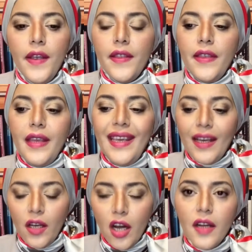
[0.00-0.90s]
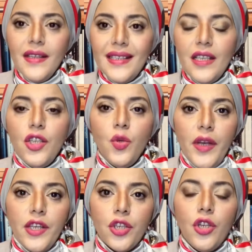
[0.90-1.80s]
the current
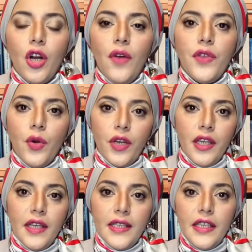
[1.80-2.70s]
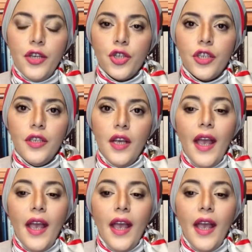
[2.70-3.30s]
situation of the organization,